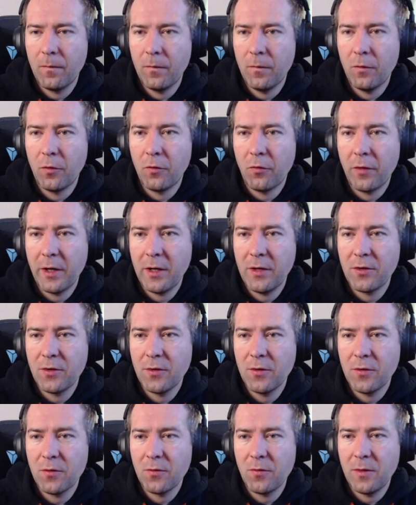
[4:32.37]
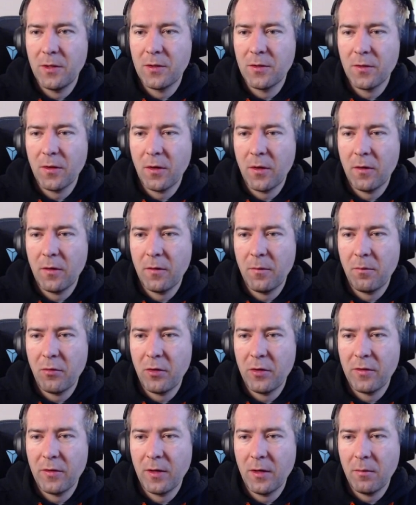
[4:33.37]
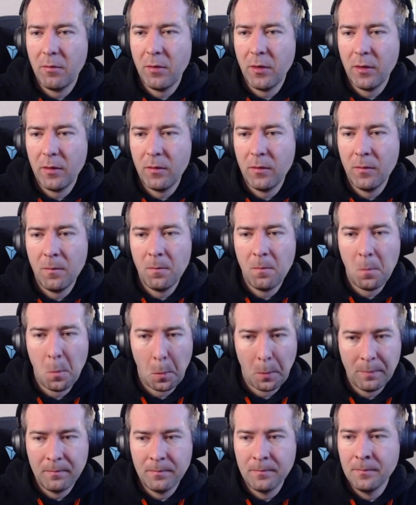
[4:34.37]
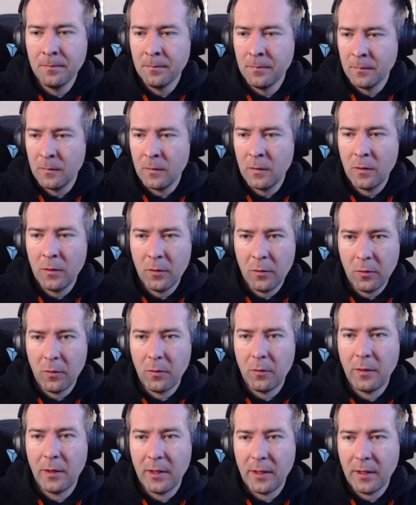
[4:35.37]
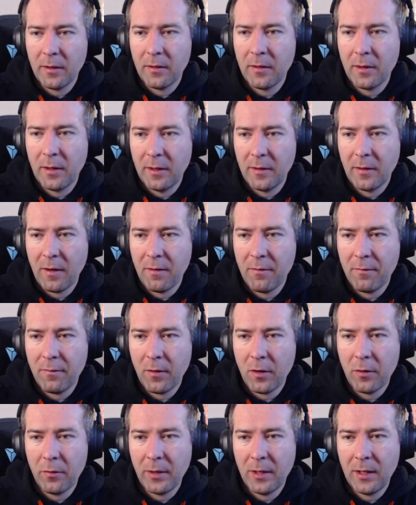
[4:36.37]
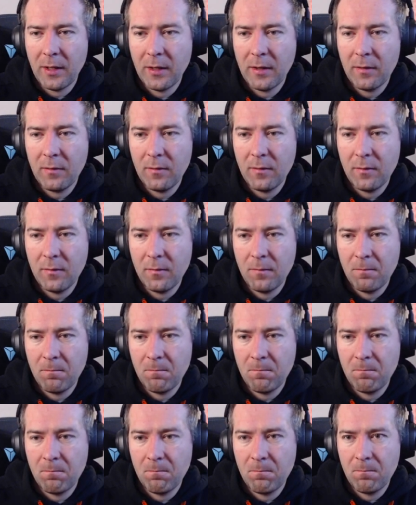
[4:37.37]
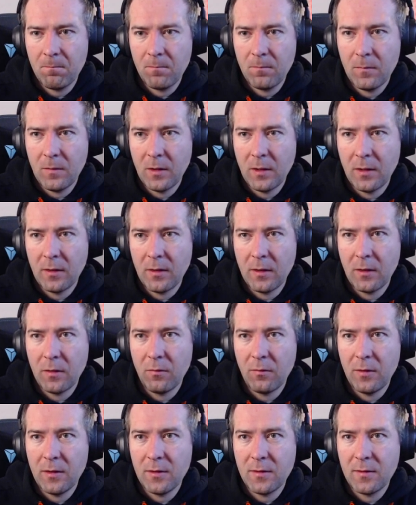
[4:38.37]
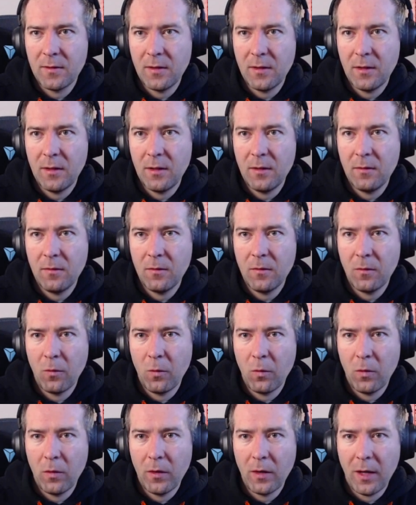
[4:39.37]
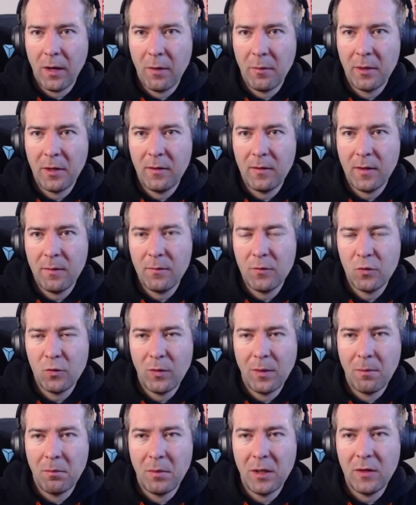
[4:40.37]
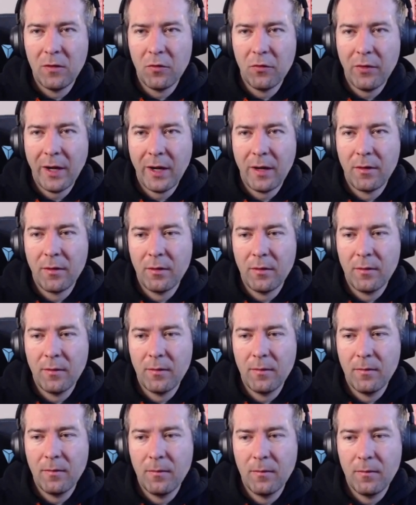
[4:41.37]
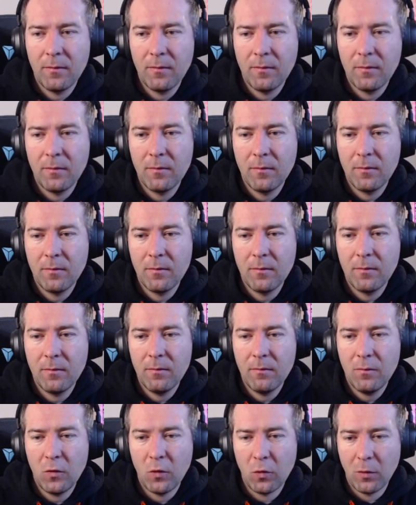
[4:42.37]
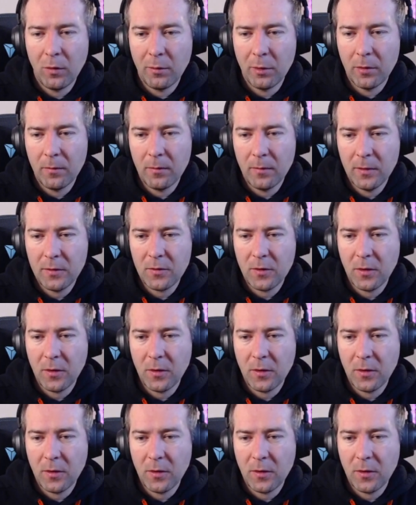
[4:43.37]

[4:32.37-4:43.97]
durations. We start pressing a button, we calculate how far we get, and then we see how many times we beat the records. Doable. Let's